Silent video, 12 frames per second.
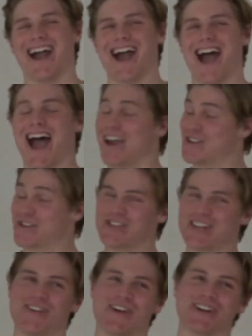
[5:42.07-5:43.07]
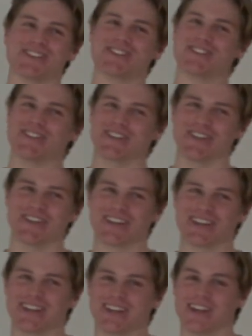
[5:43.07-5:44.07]
I do love her too,
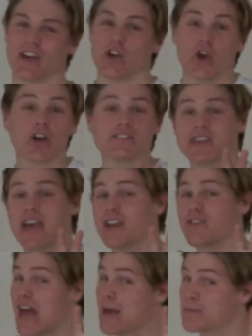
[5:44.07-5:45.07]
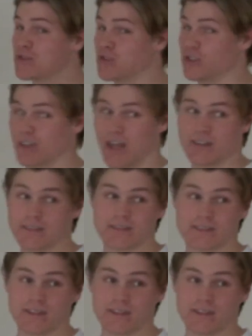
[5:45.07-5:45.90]
not out of absolute lust,